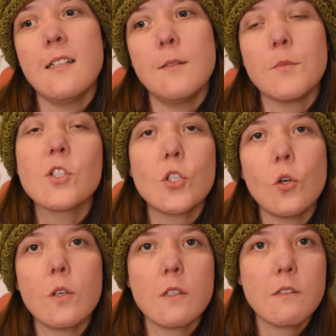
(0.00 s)

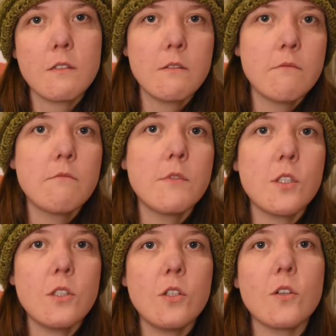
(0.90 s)
stocks
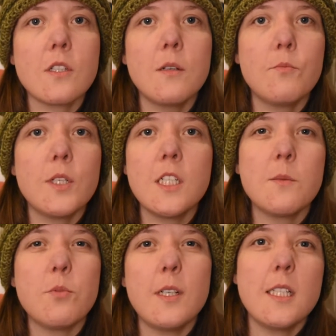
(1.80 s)
her
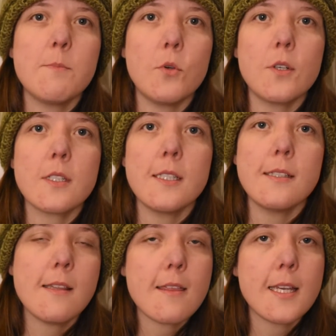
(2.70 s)
British breeds
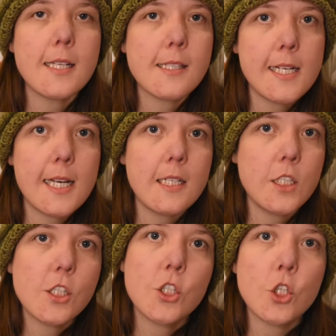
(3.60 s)
boxes and things in
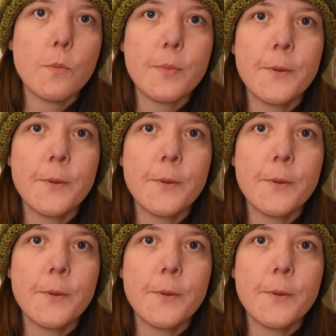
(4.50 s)
Ange's shop.